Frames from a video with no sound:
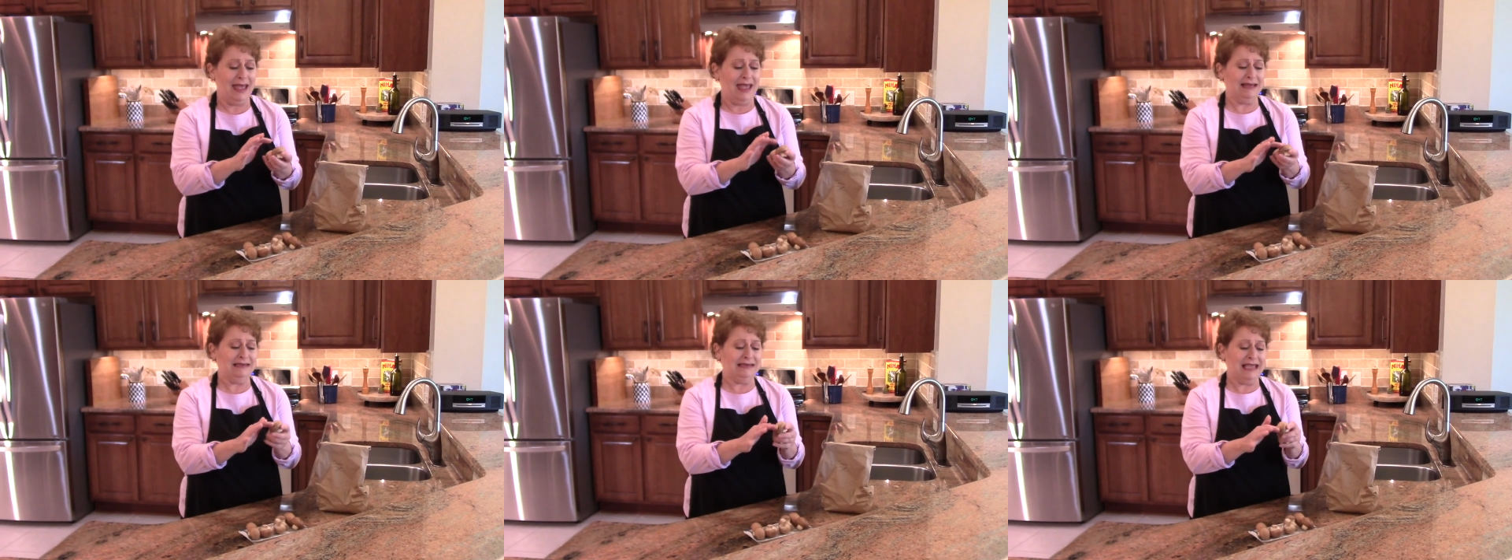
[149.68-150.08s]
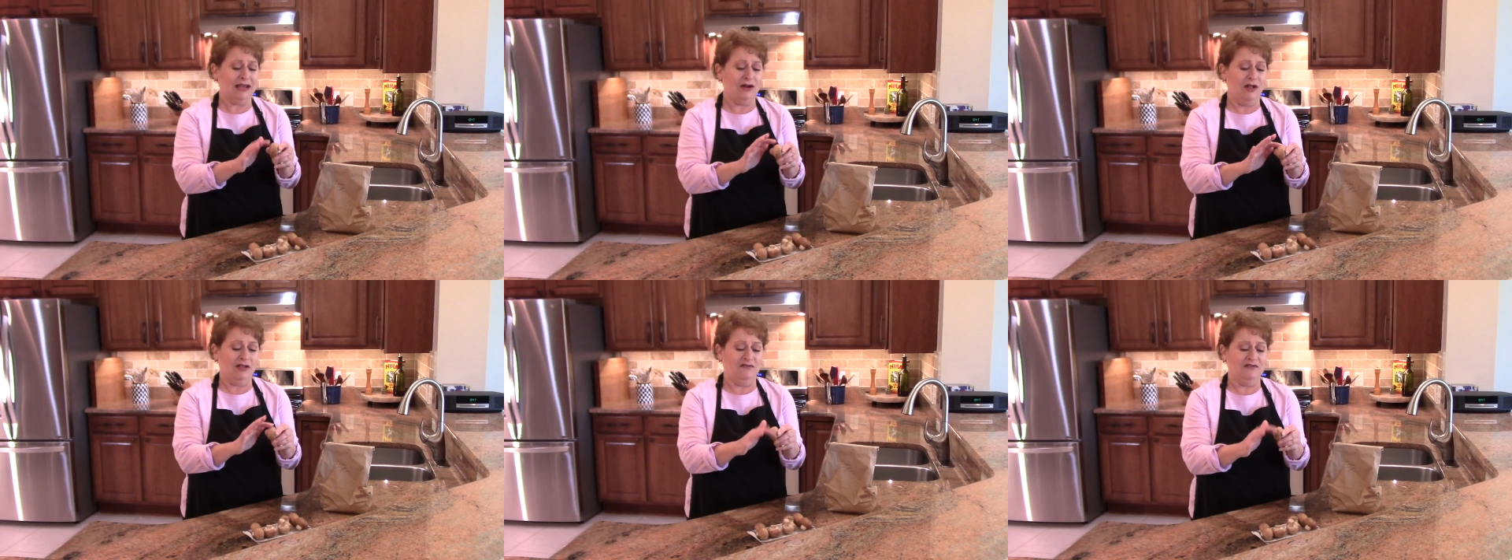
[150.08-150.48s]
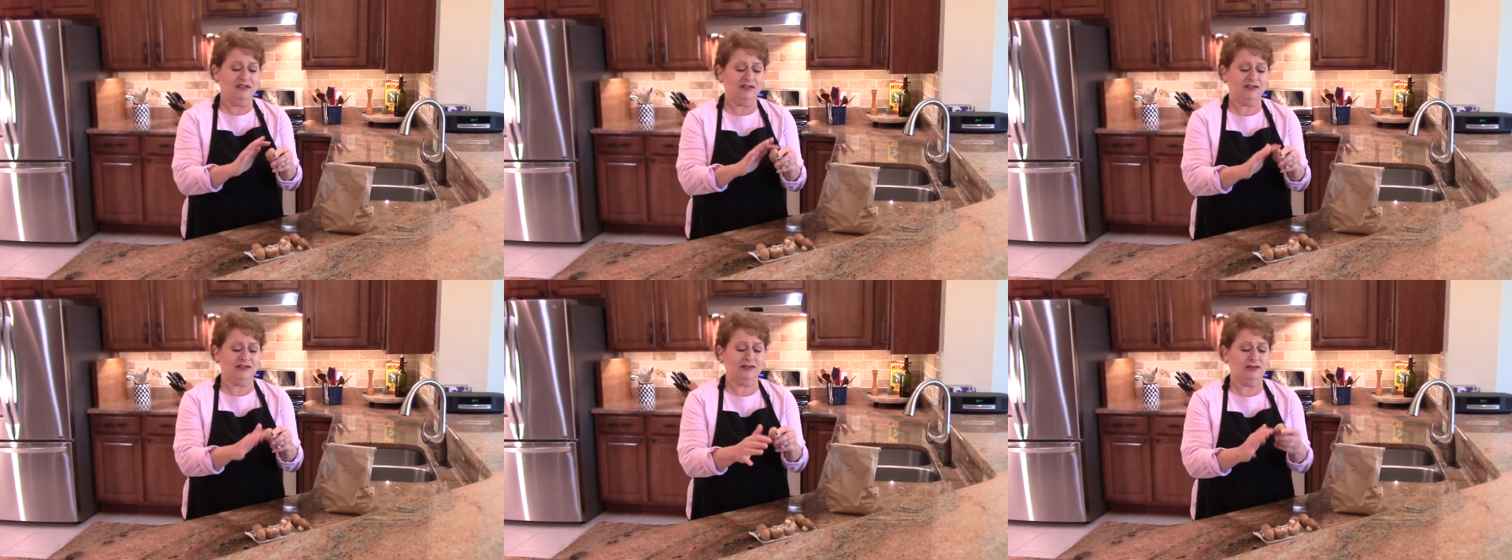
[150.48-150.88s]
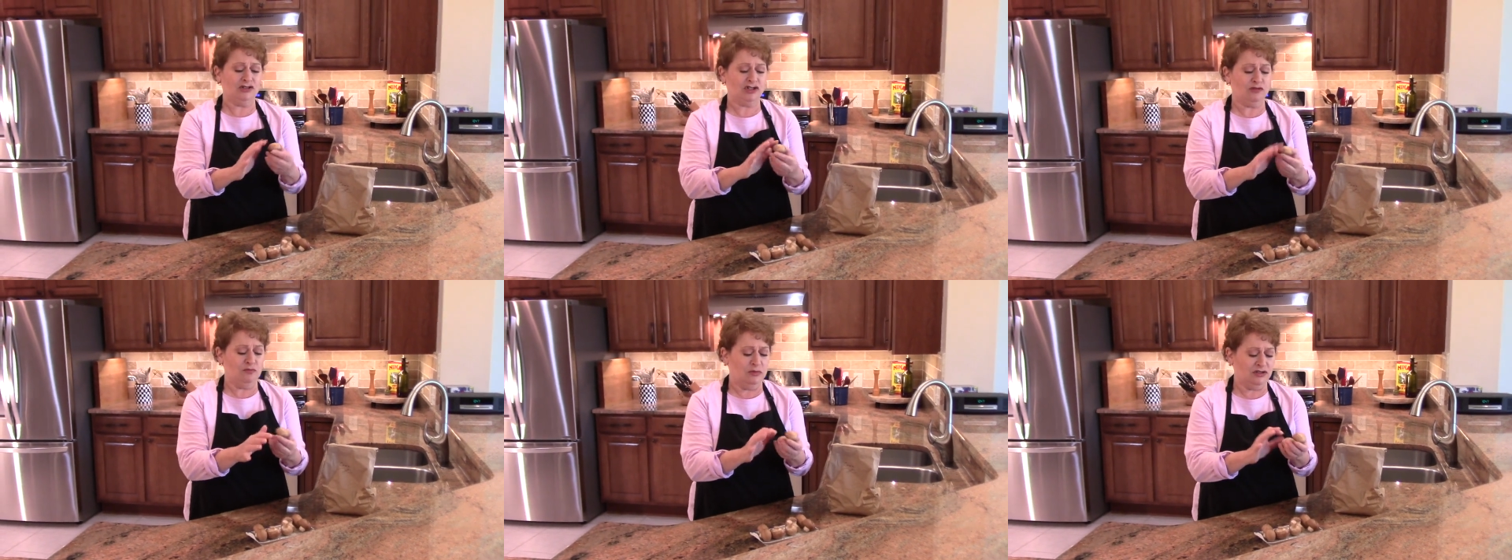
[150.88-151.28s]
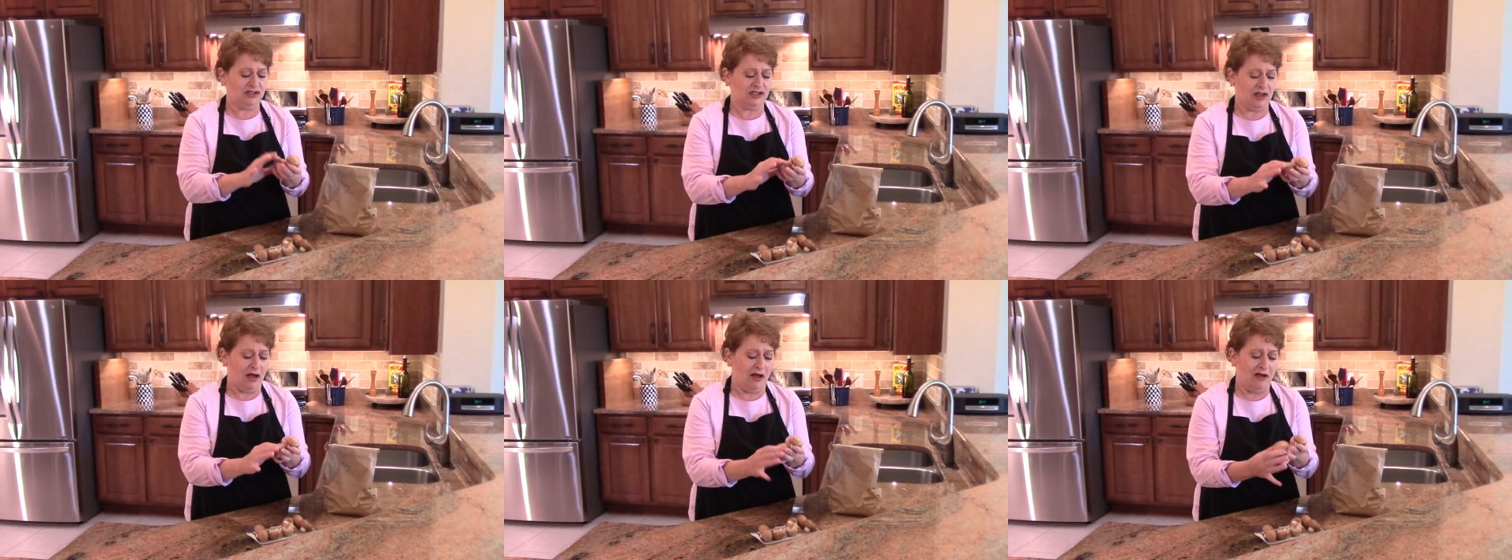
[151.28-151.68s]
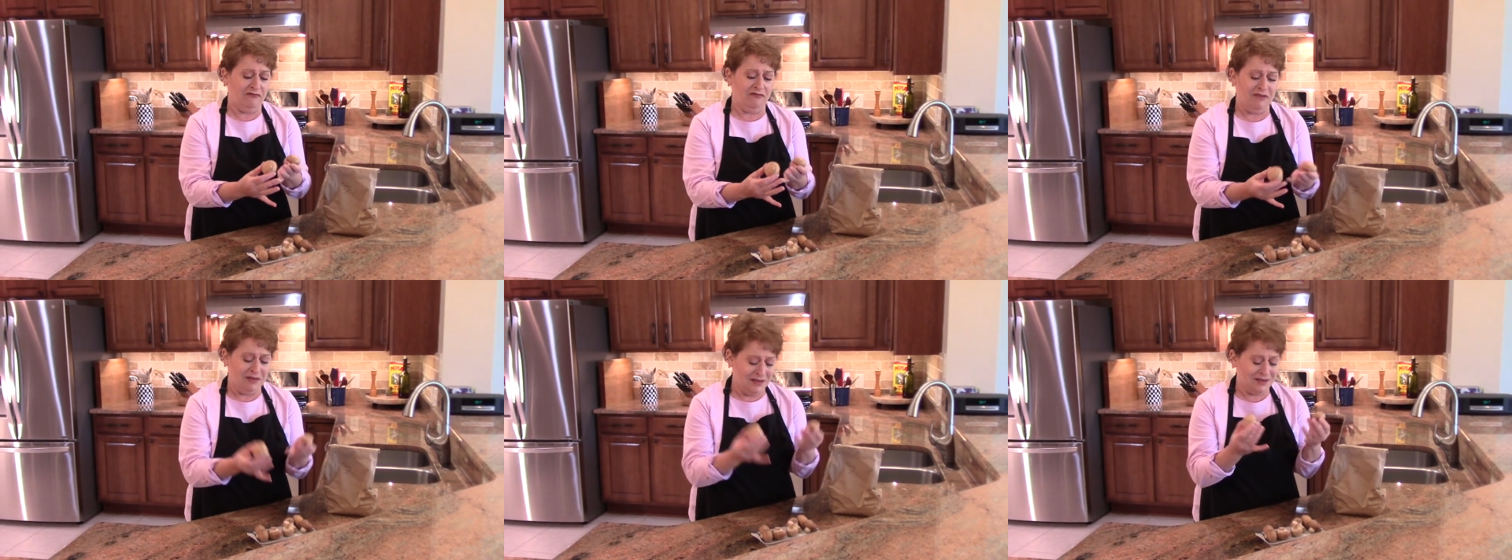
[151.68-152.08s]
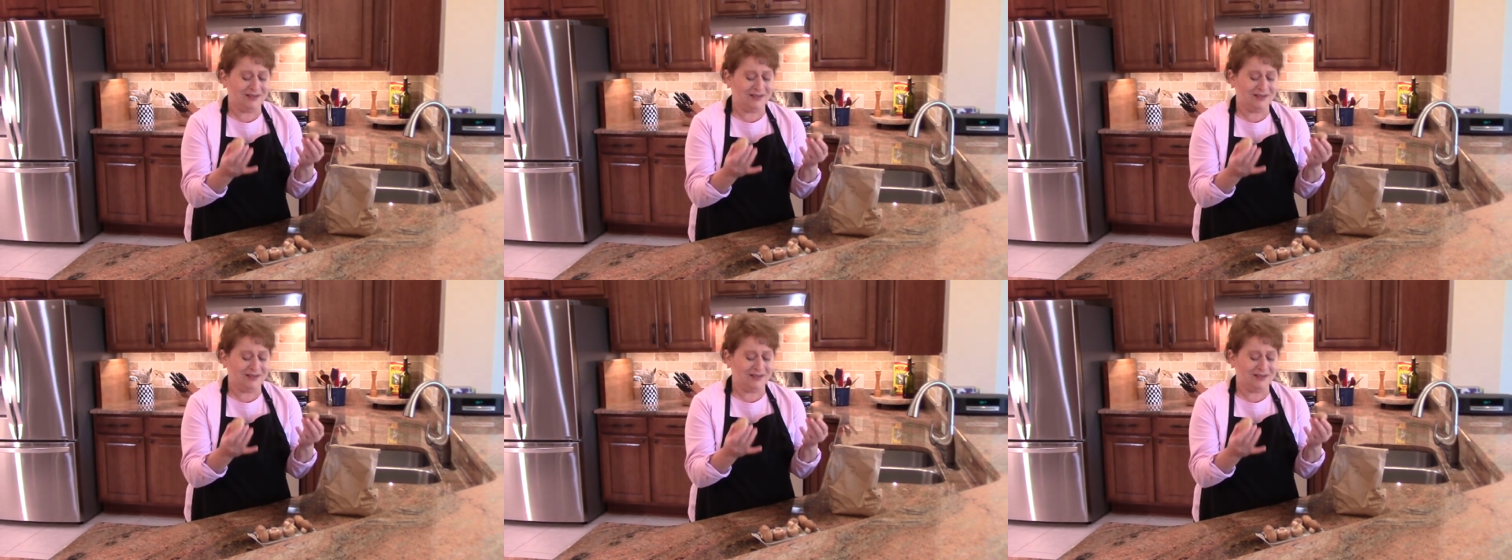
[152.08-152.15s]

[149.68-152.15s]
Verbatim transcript: and get all of this schmutz off